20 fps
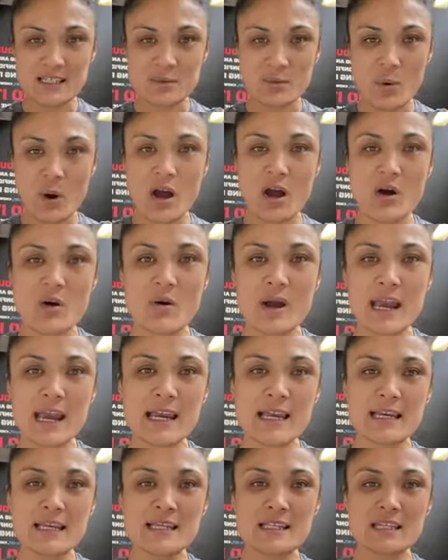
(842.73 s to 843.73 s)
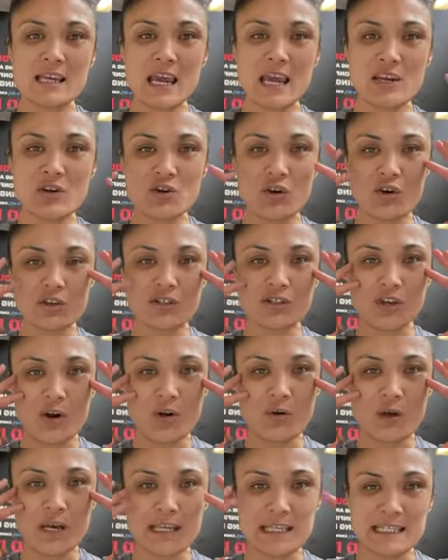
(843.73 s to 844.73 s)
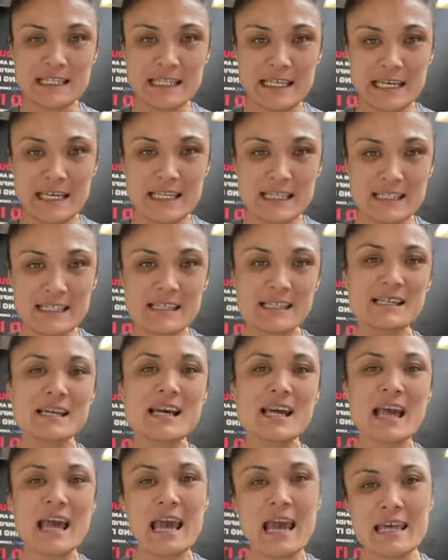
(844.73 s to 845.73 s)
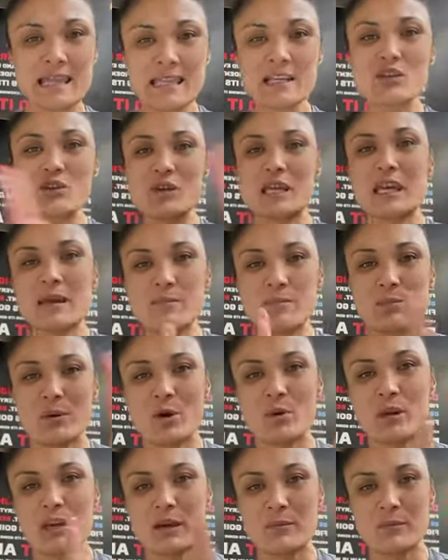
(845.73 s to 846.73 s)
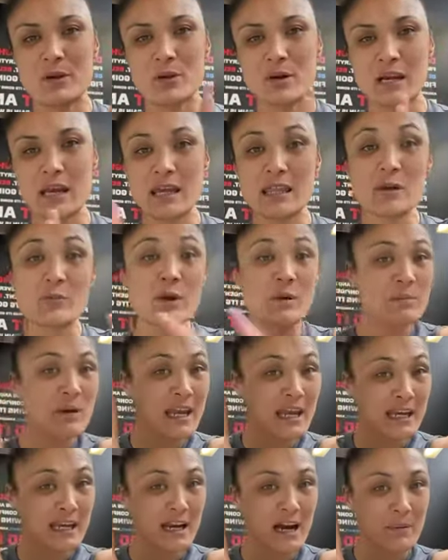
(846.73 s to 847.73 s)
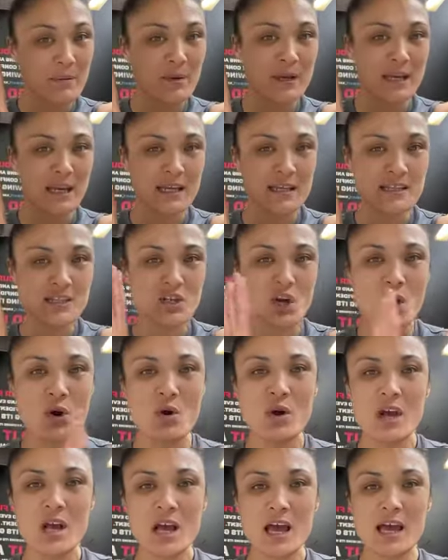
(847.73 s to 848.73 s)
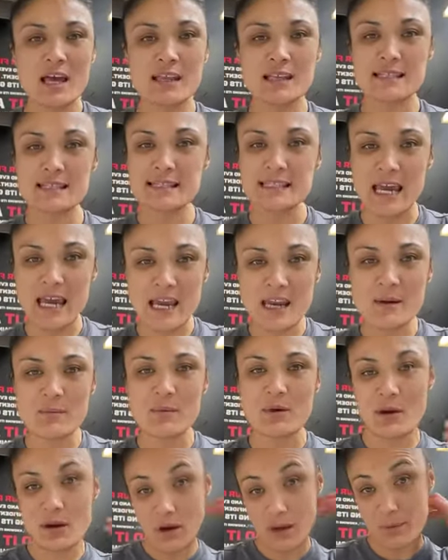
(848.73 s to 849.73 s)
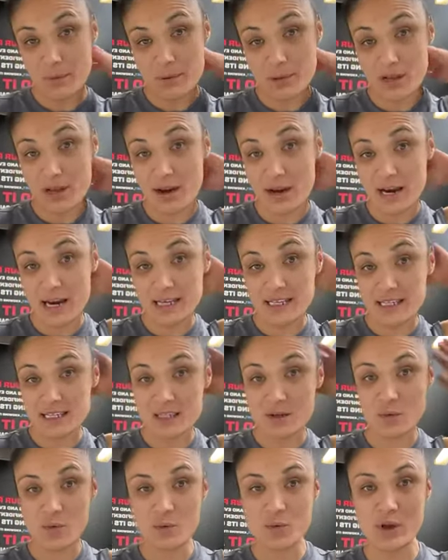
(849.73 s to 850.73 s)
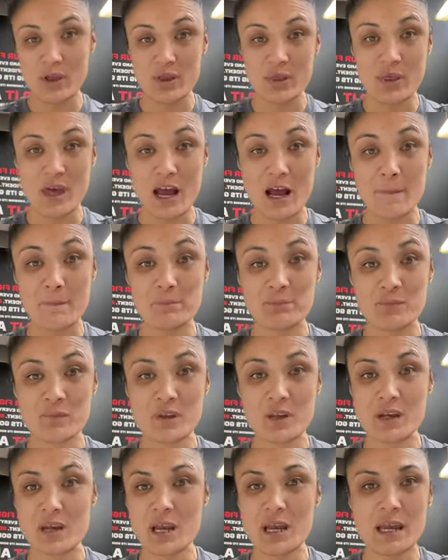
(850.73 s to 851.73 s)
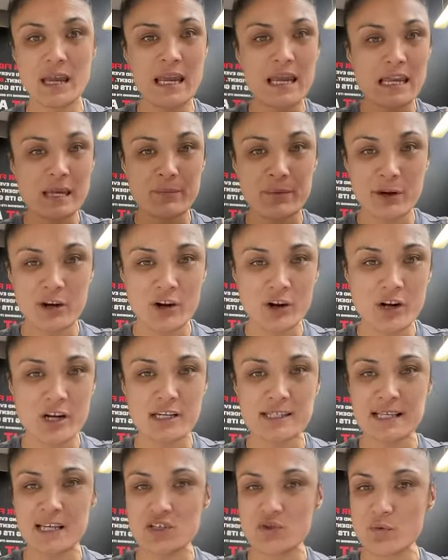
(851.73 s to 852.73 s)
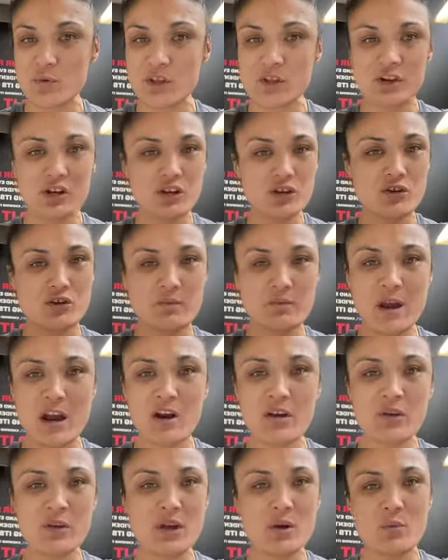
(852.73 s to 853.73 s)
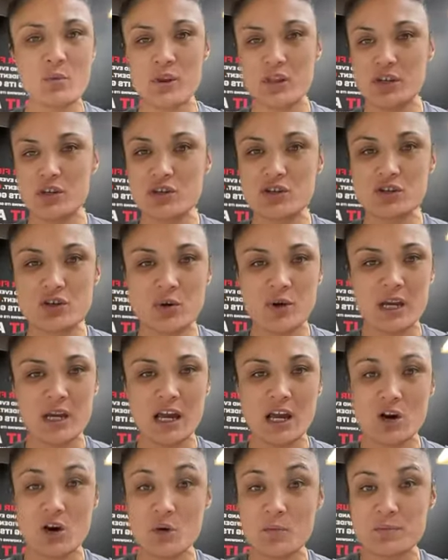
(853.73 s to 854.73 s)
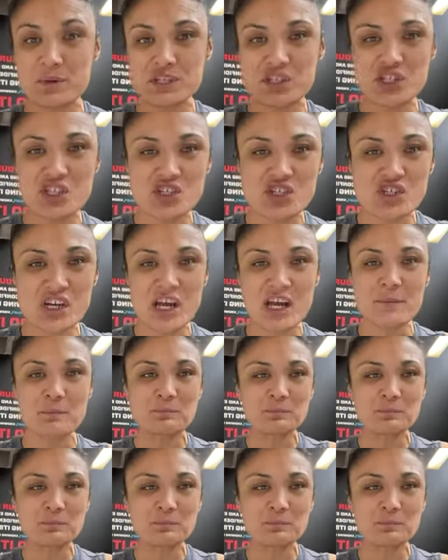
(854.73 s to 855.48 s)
well, and not so intense, and then you keep building and building, and then we pick it up again. So the same applies with any periodization, whether you're doing marathon, whether you're doing a competition.